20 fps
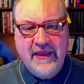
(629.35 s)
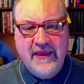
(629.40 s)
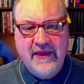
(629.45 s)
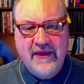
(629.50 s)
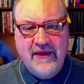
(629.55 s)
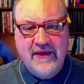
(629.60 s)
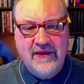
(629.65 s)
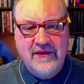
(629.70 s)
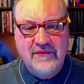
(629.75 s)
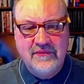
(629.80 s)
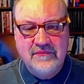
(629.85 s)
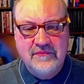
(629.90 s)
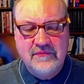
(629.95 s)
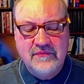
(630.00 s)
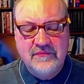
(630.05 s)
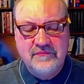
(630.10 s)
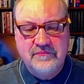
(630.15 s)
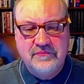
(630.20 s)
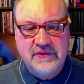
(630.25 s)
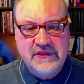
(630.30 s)

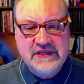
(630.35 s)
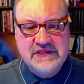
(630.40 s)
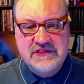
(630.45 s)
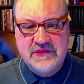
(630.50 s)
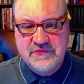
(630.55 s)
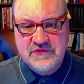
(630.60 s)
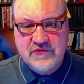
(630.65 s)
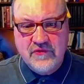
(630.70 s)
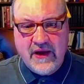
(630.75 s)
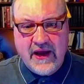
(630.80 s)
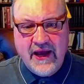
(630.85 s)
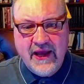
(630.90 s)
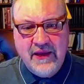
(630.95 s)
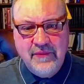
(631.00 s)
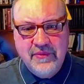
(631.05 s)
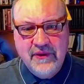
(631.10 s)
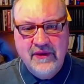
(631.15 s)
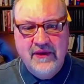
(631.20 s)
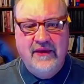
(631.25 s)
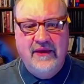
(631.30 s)
and please
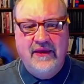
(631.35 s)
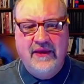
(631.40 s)
subscribe.